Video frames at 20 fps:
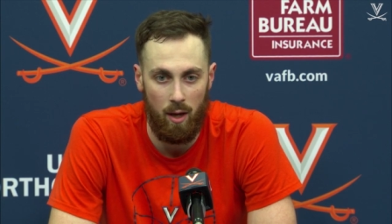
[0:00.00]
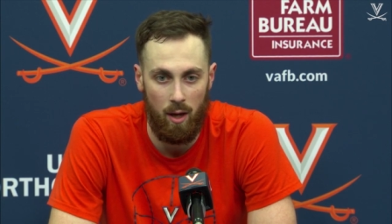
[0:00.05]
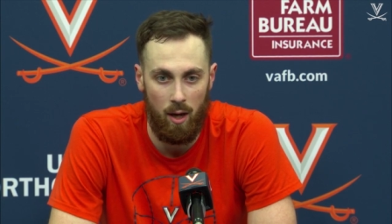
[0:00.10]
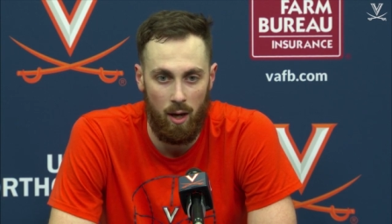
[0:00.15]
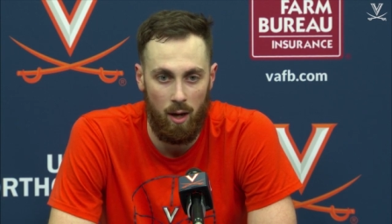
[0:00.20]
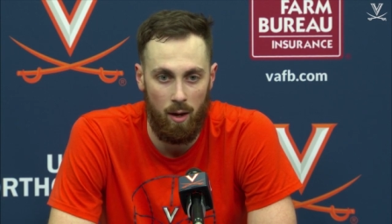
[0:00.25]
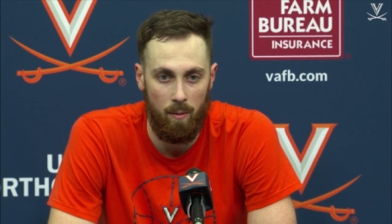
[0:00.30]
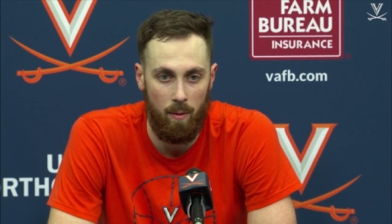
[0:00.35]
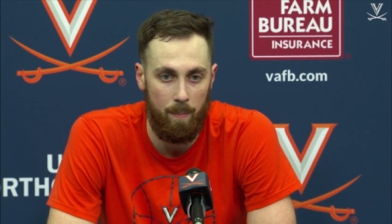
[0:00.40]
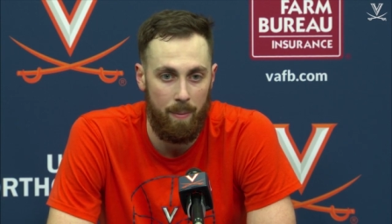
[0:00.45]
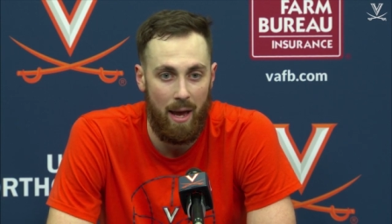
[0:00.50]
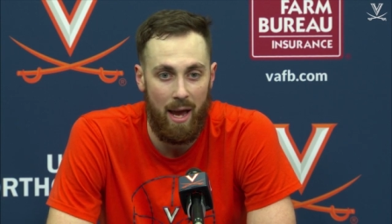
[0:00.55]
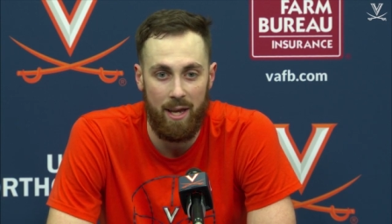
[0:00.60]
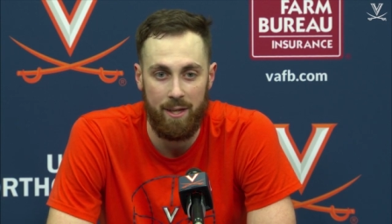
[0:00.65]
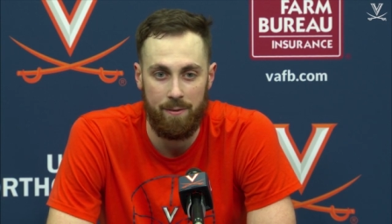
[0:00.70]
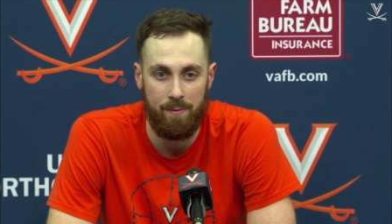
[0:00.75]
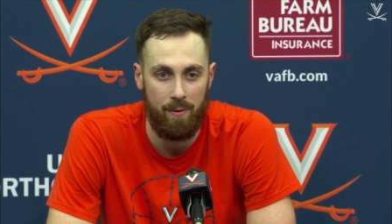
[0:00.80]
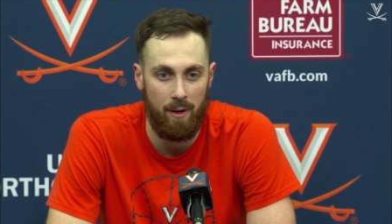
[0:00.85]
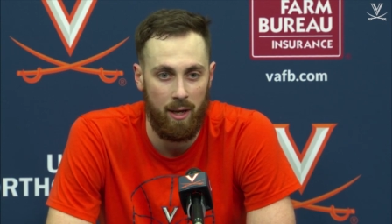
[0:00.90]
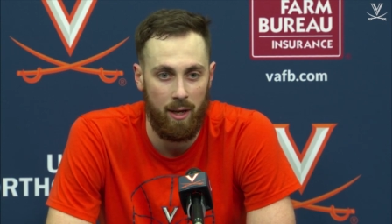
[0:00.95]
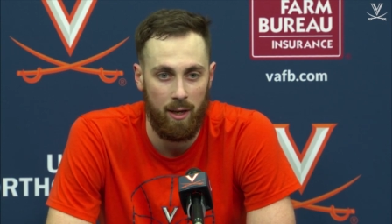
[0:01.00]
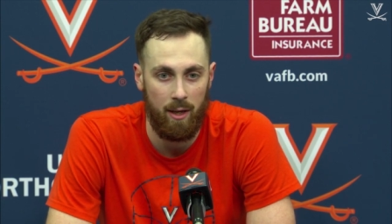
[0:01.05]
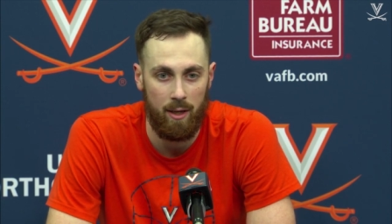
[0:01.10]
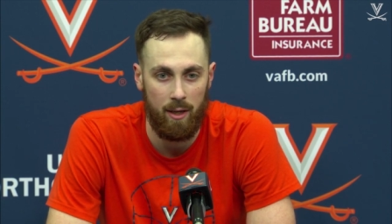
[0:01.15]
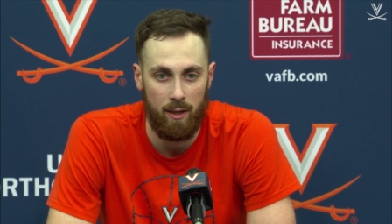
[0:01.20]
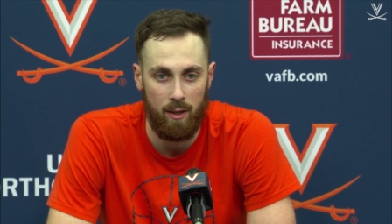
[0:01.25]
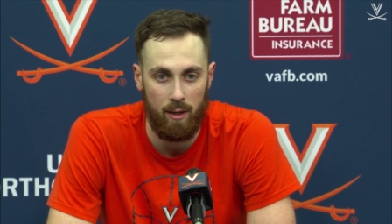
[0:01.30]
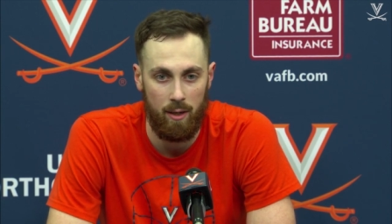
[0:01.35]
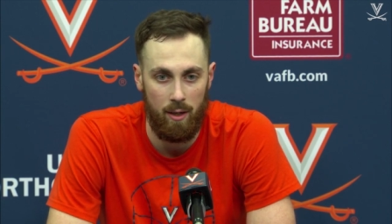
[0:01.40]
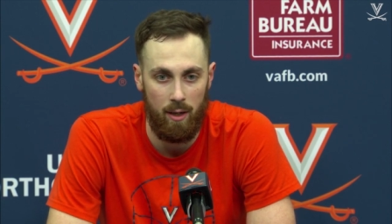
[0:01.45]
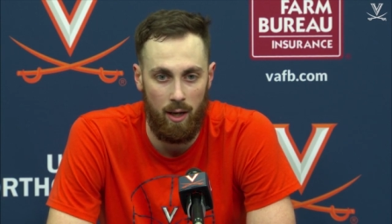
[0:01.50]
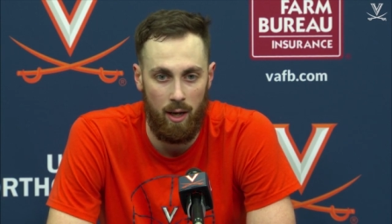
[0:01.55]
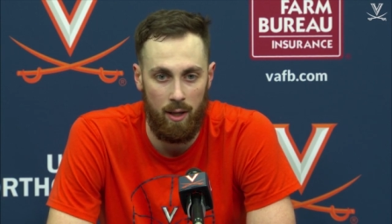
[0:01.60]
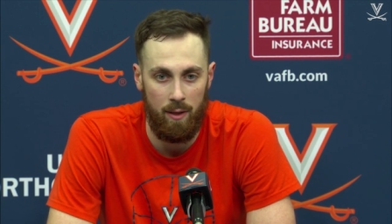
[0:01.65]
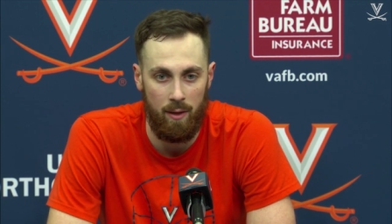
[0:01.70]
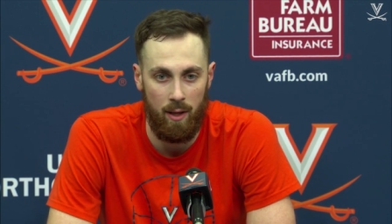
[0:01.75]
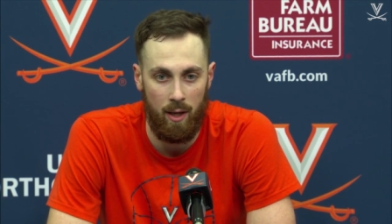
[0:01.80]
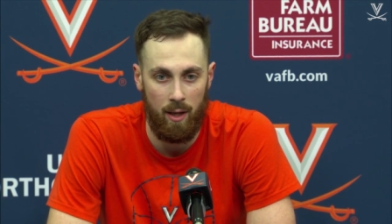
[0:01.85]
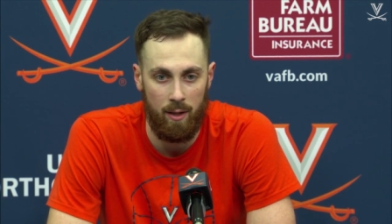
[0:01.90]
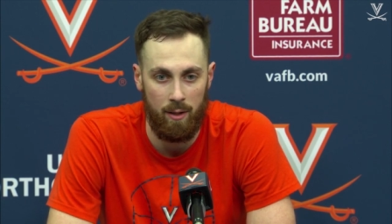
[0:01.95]
uh, a pass fake
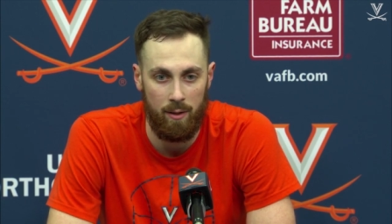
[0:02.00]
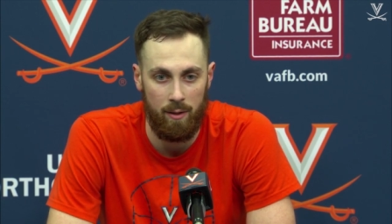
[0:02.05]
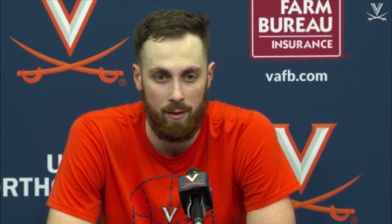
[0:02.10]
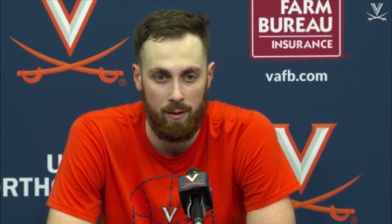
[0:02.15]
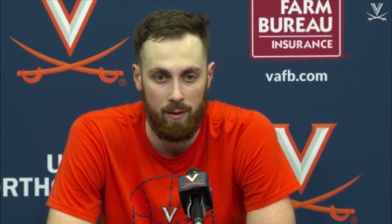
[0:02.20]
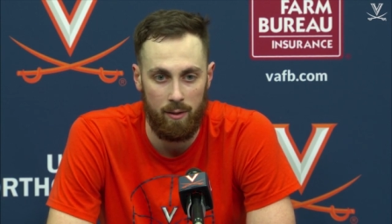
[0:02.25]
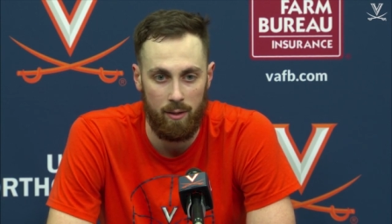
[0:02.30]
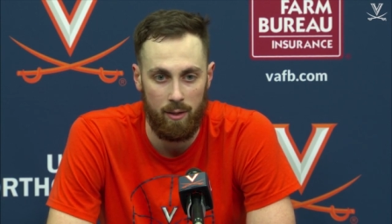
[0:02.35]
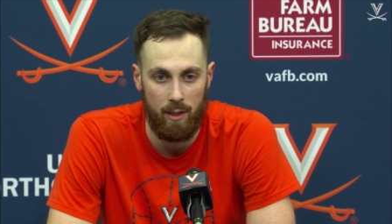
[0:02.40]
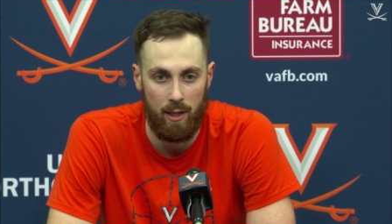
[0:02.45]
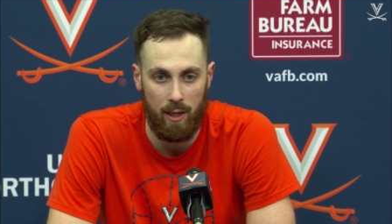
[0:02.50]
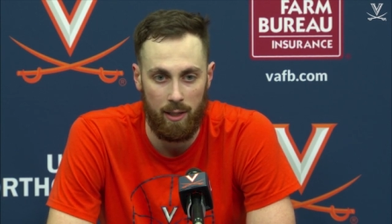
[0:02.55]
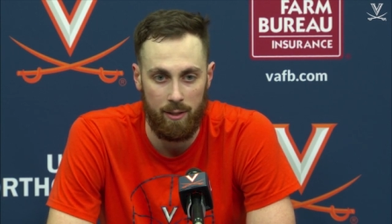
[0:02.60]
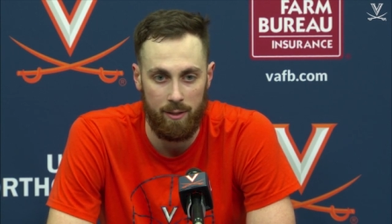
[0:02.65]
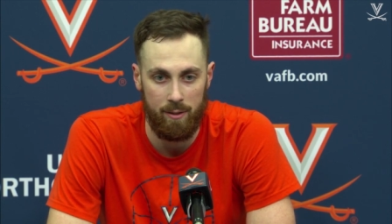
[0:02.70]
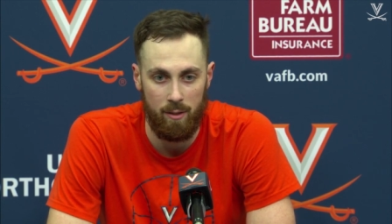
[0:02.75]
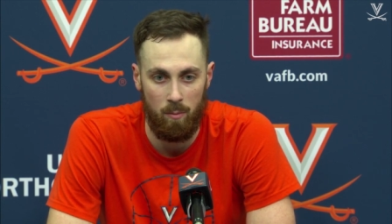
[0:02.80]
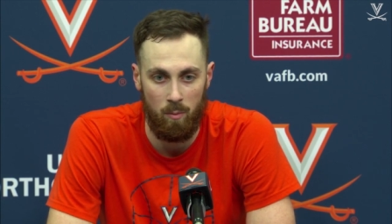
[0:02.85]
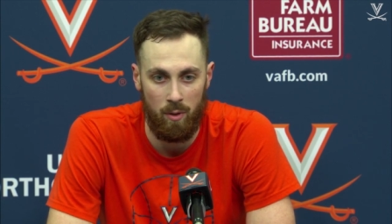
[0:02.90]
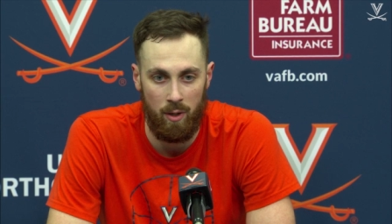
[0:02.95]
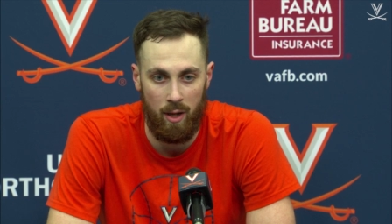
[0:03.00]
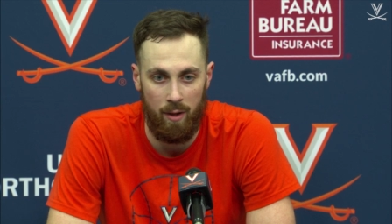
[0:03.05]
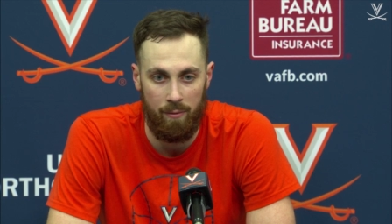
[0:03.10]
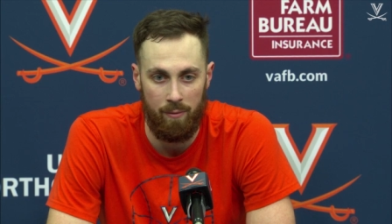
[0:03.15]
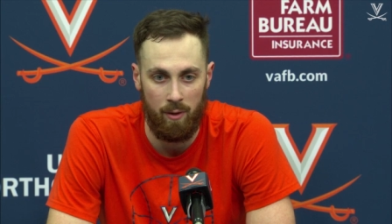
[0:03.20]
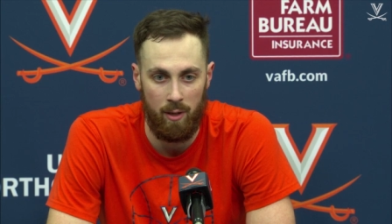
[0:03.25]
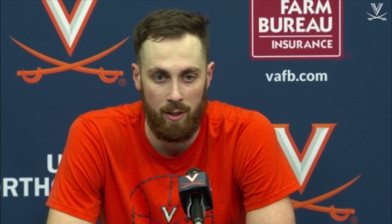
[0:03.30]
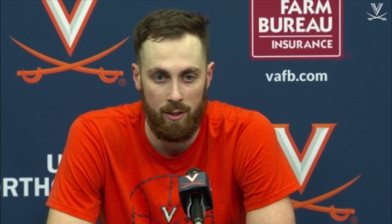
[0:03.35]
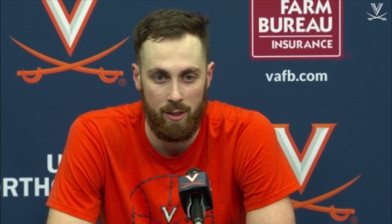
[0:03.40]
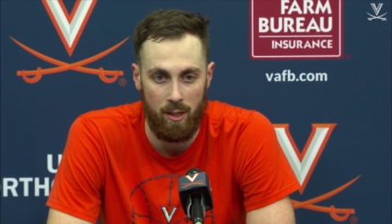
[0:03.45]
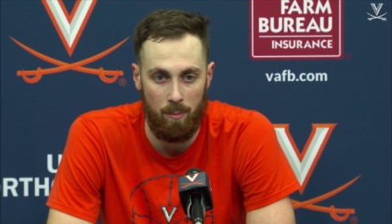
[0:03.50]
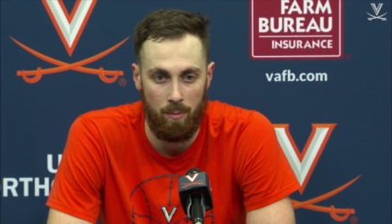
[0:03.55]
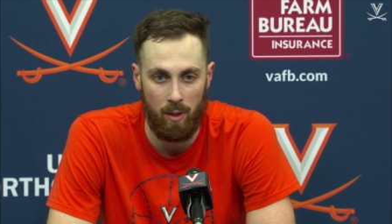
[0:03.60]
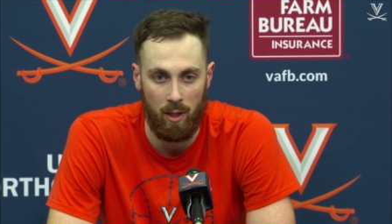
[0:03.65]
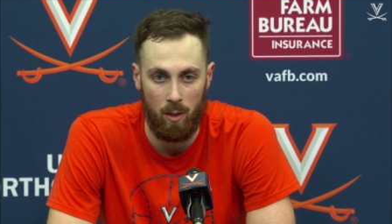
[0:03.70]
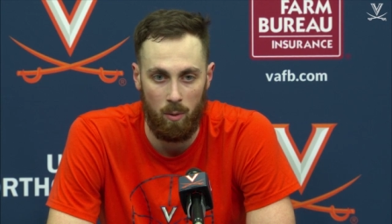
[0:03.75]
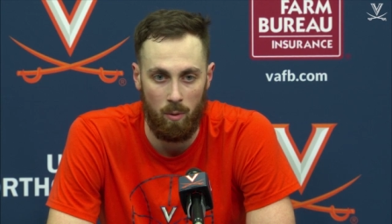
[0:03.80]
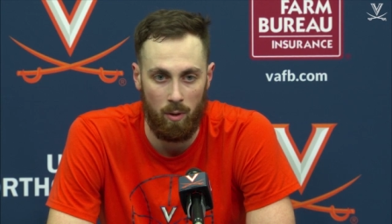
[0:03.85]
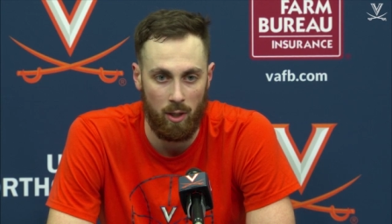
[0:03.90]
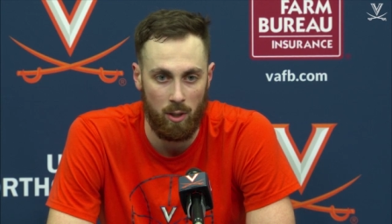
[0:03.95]
and then kick to someone different
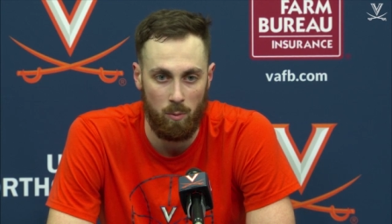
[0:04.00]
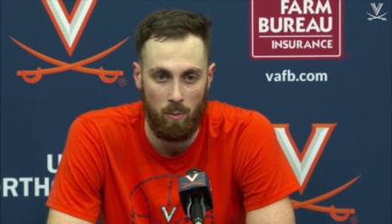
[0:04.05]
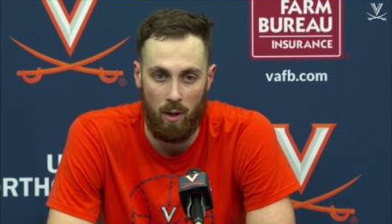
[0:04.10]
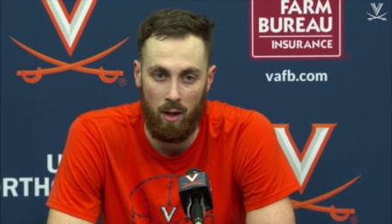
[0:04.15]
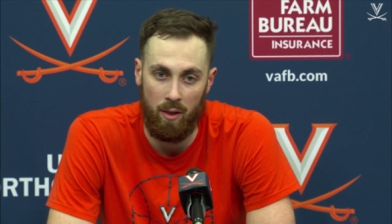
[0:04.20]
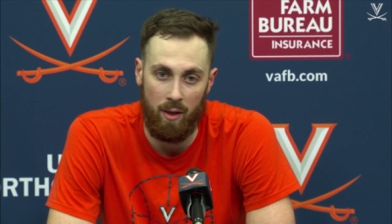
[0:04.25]
typically works well.